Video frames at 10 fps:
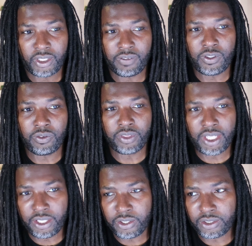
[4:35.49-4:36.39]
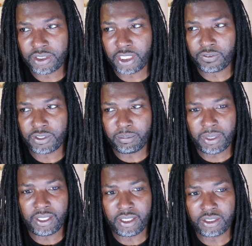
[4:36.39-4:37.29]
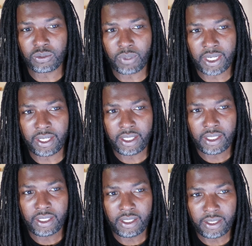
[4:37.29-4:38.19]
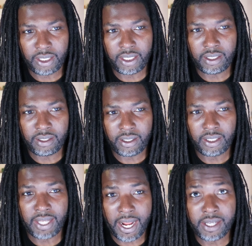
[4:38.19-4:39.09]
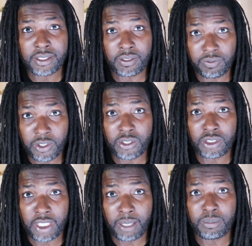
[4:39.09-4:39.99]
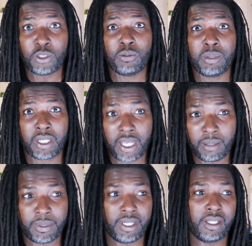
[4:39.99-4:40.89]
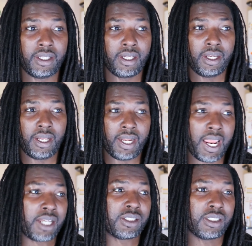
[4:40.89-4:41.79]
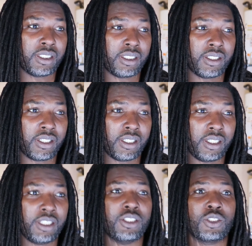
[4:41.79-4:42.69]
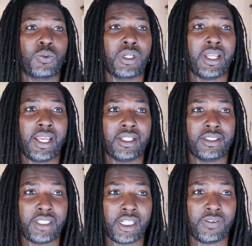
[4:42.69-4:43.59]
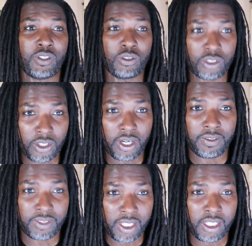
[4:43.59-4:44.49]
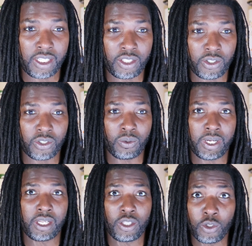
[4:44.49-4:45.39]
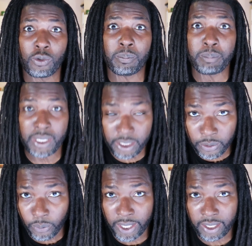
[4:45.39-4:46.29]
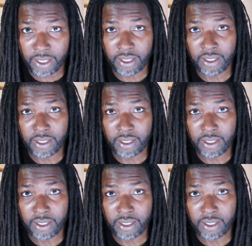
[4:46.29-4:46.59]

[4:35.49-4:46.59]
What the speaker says: If you think yourself to be this way, then that is the first step to becoming it. And actually, he just went ahead and said, if you start thinking you're quick, you'll be quick.